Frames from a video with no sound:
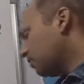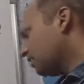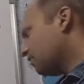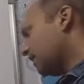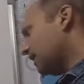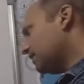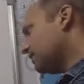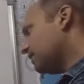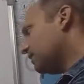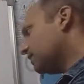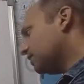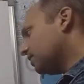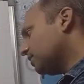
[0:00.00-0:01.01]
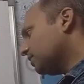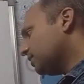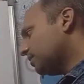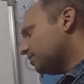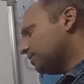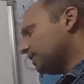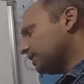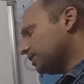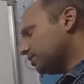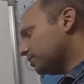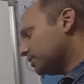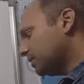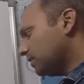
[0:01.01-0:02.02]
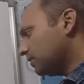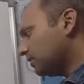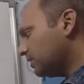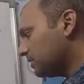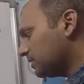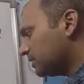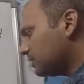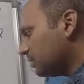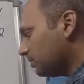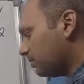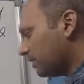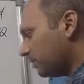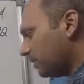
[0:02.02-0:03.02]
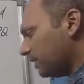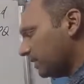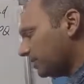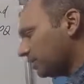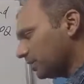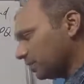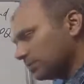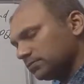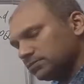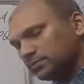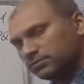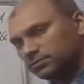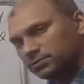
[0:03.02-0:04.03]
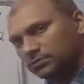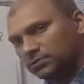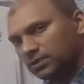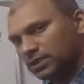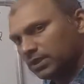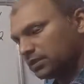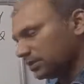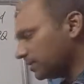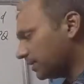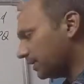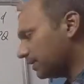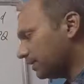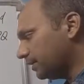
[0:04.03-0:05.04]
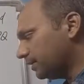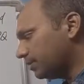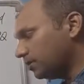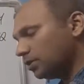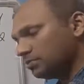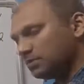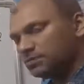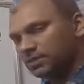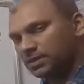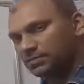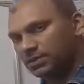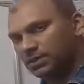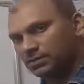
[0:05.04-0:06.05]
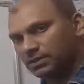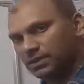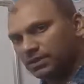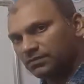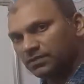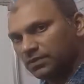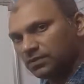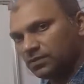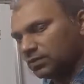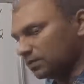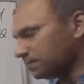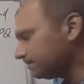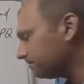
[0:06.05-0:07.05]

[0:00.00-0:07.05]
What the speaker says: we find the length of PQ? See, this is not perpendicular. Okay, it need not be perpendicular. We don't know.